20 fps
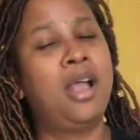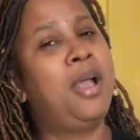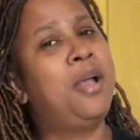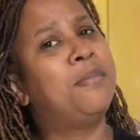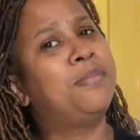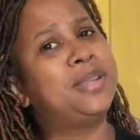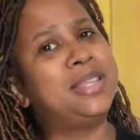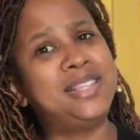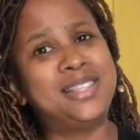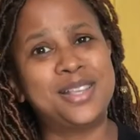
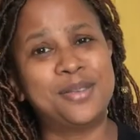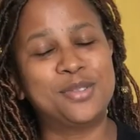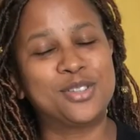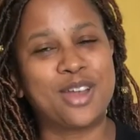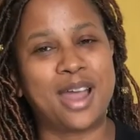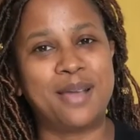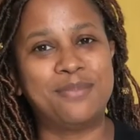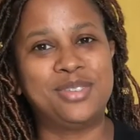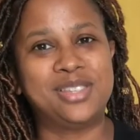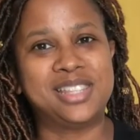Please
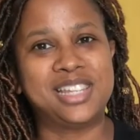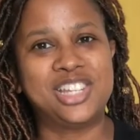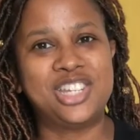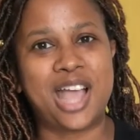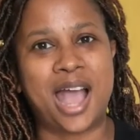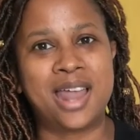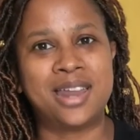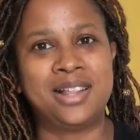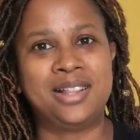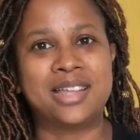subscribe to the
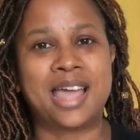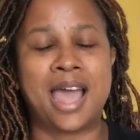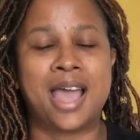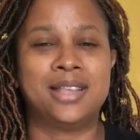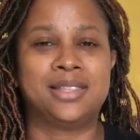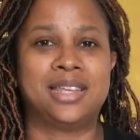channel, guys,